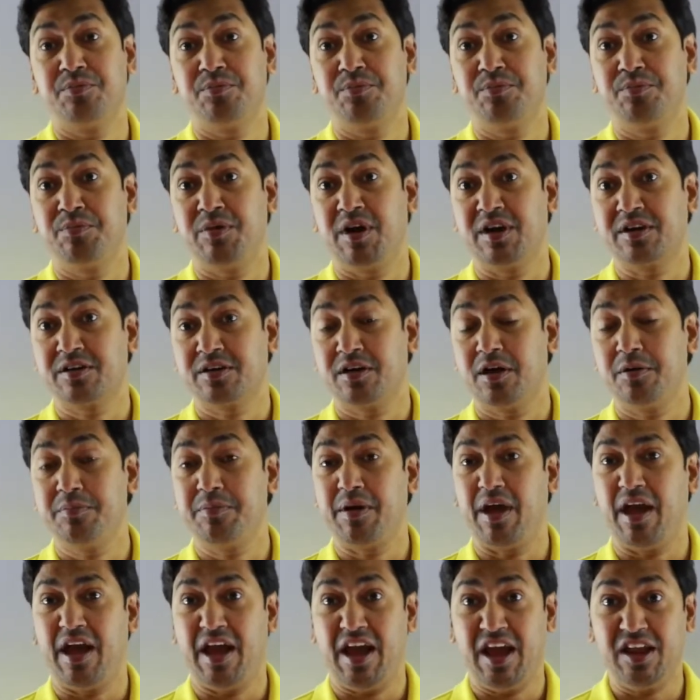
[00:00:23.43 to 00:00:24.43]

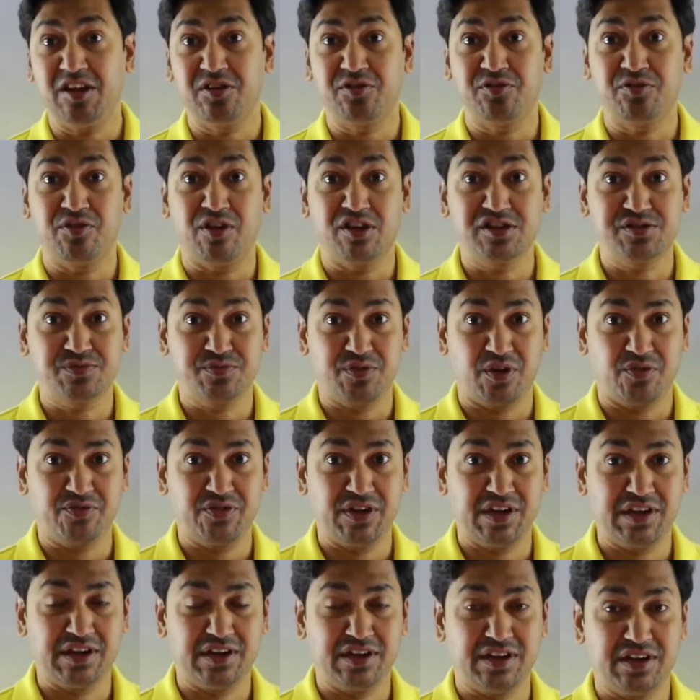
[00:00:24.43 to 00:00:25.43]
markup and gross
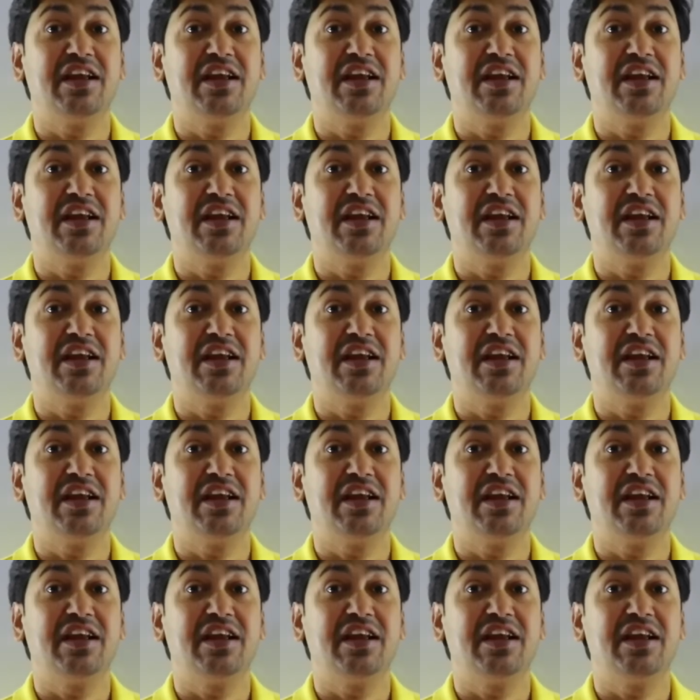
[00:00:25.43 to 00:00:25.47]
profit?